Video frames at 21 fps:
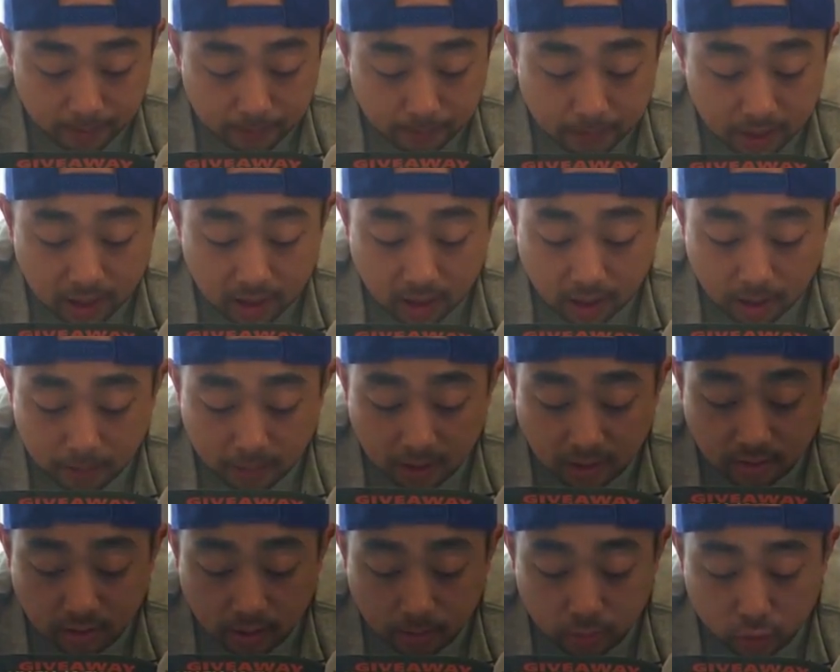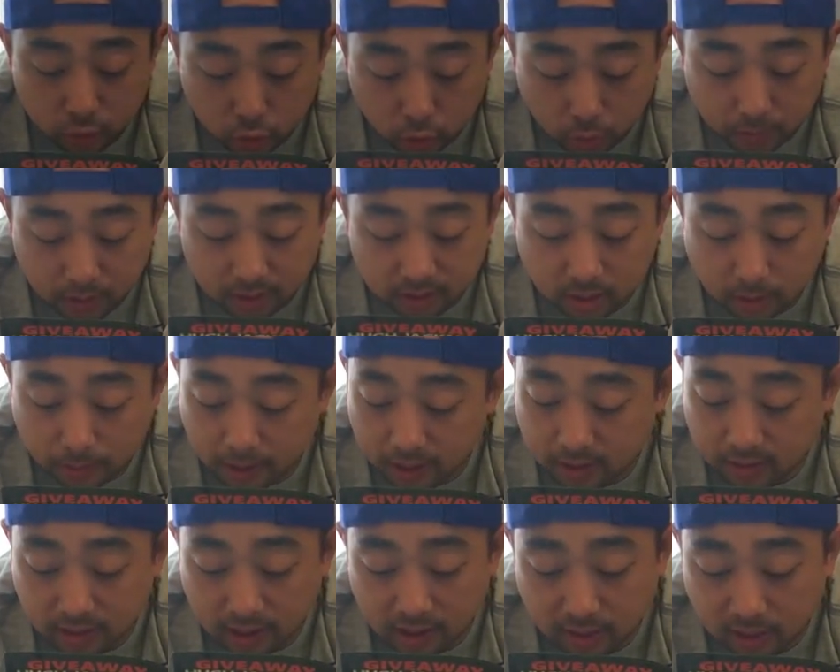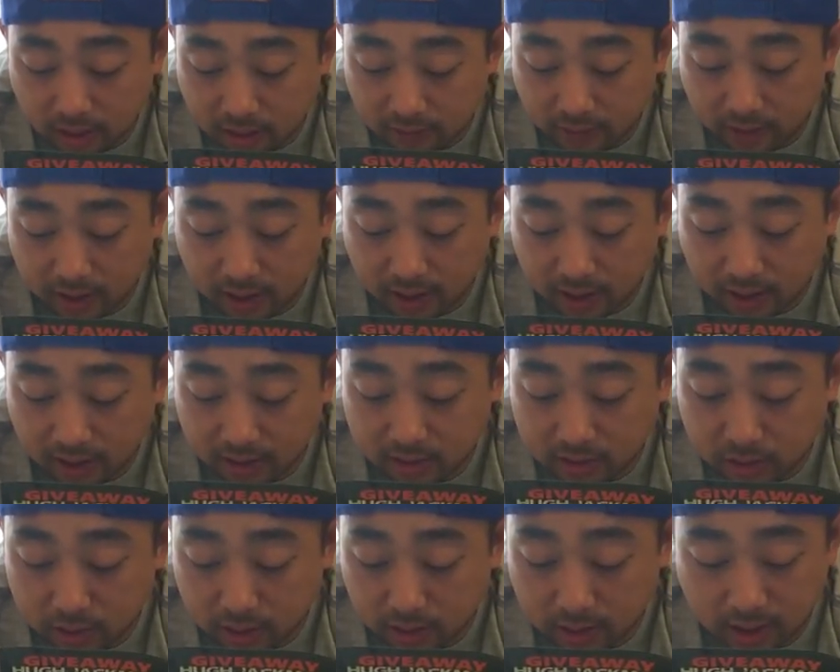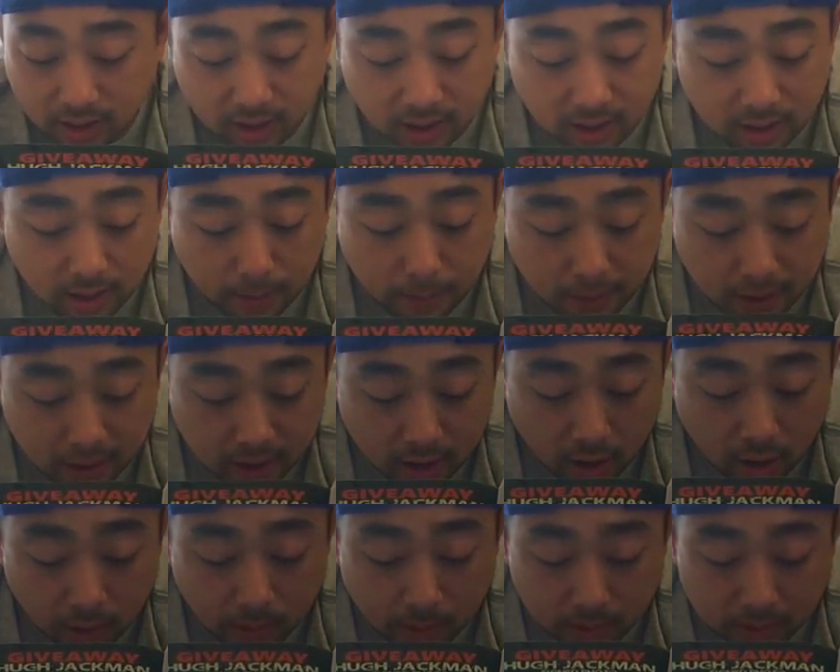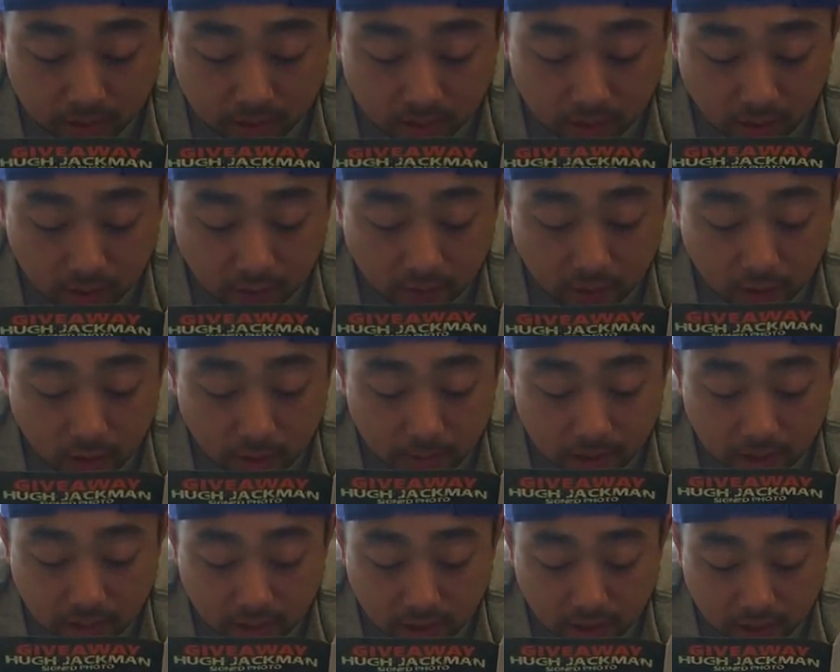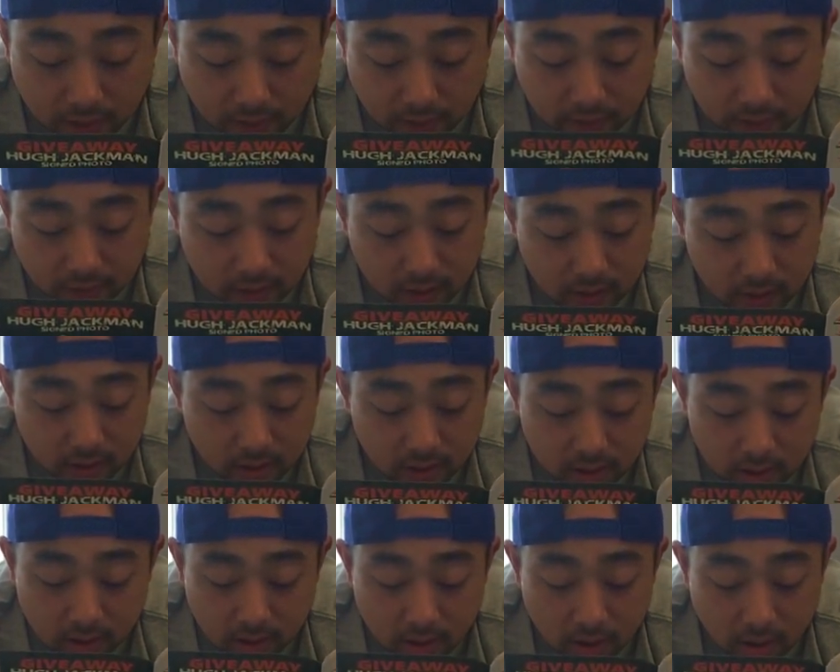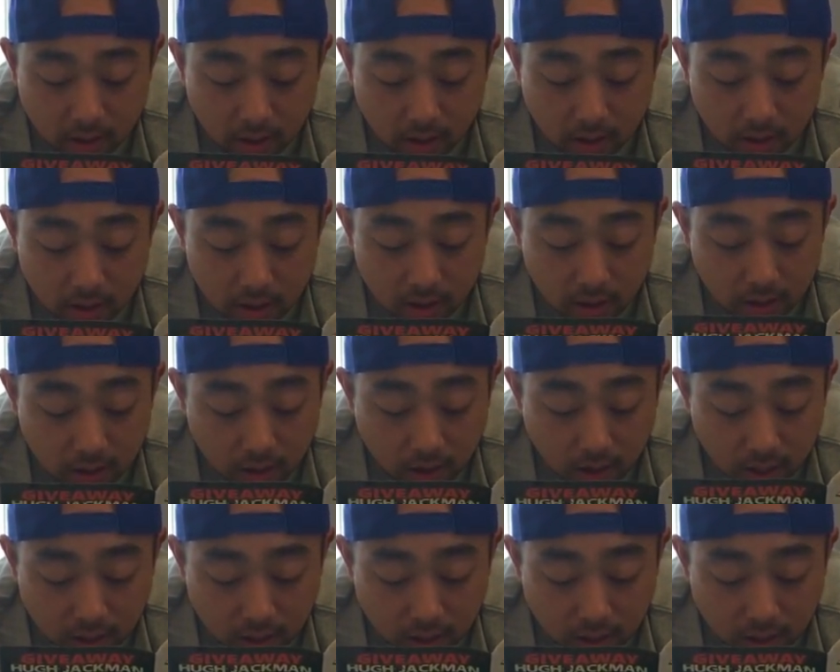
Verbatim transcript: and make some soup. It's the best. I love it. I get to lay in a bed all by myself all my life. All of my